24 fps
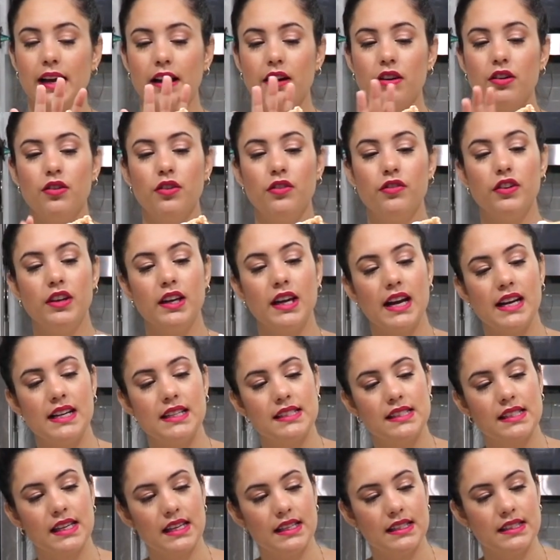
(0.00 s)
I don't know if you
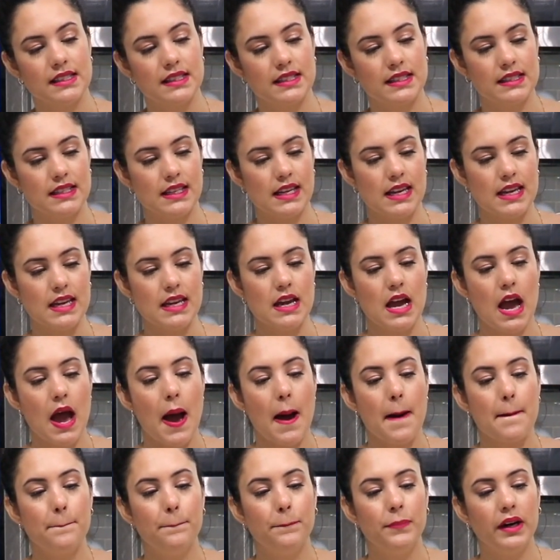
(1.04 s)
guys can see,
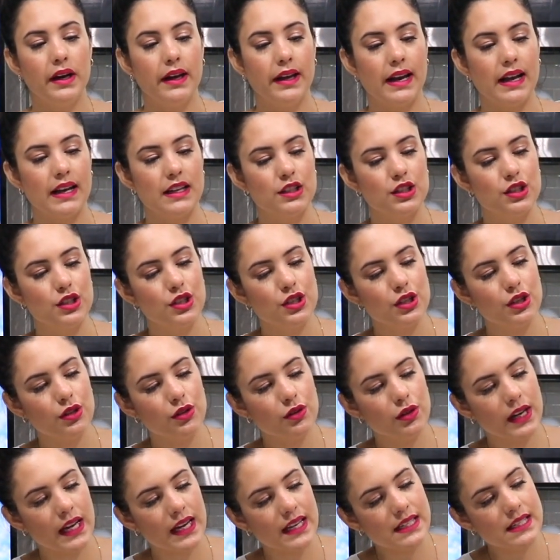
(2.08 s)
but as
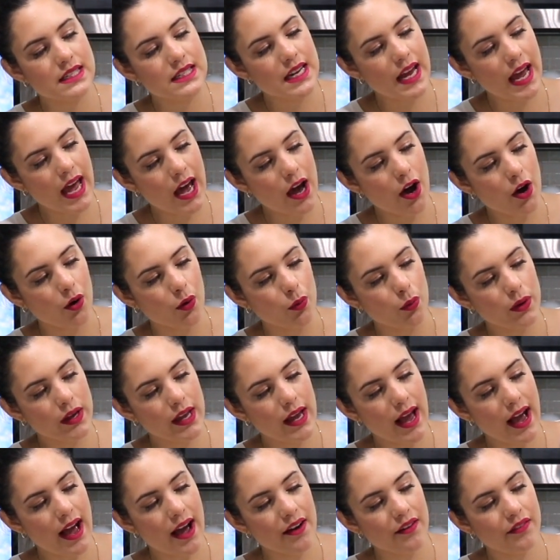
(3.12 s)
you can tell, we
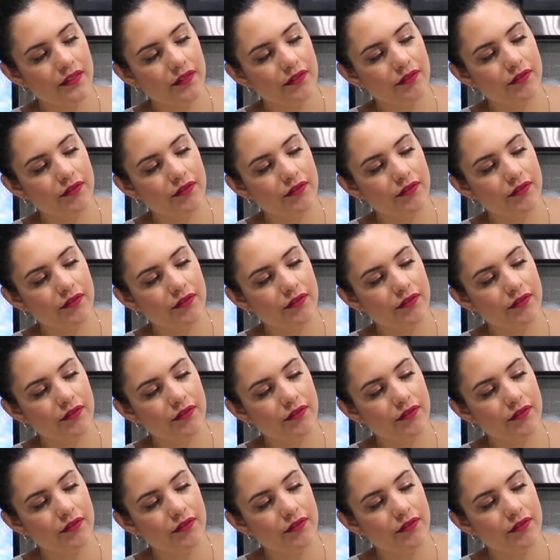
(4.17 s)
have